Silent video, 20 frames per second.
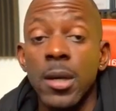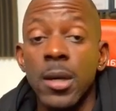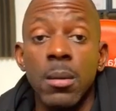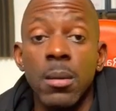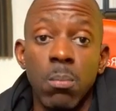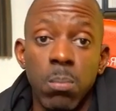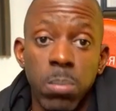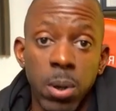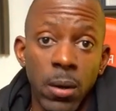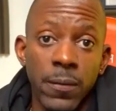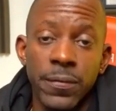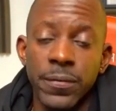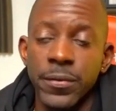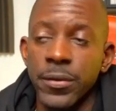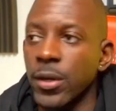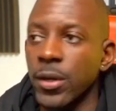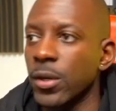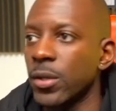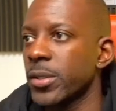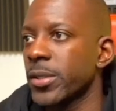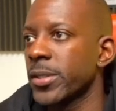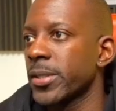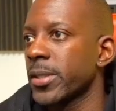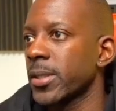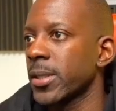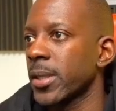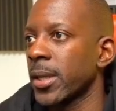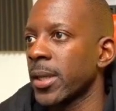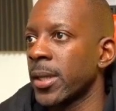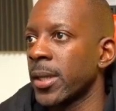both nodes,
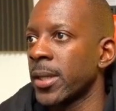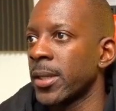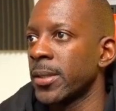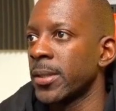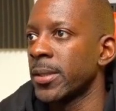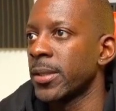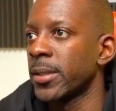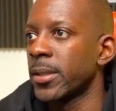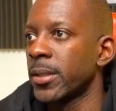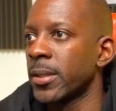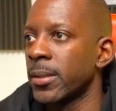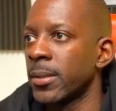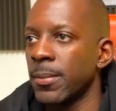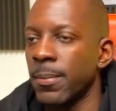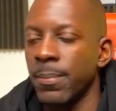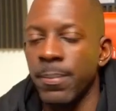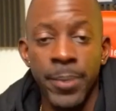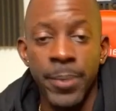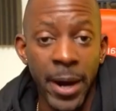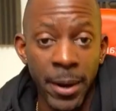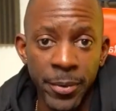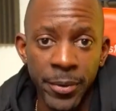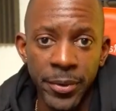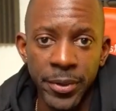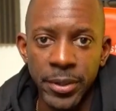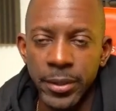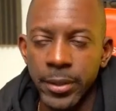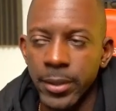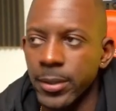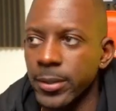and the primary
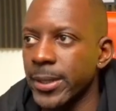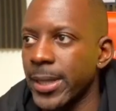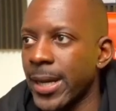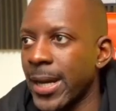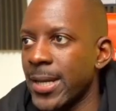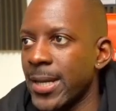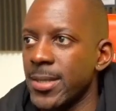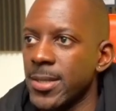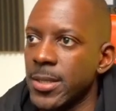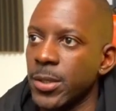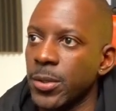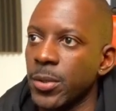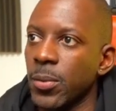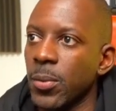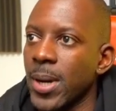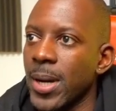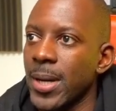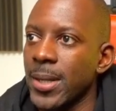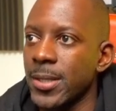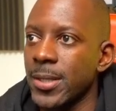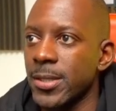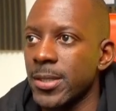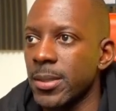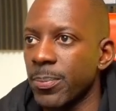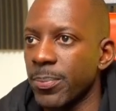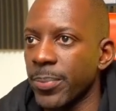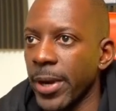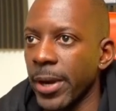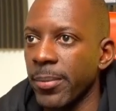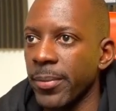node I01 is the
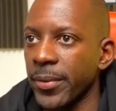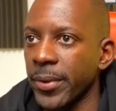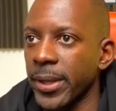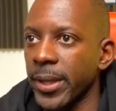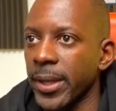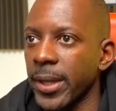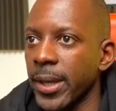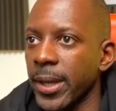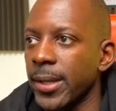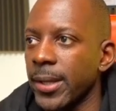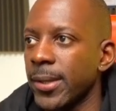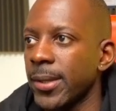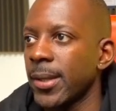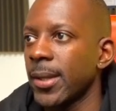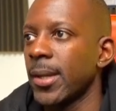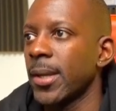primary again,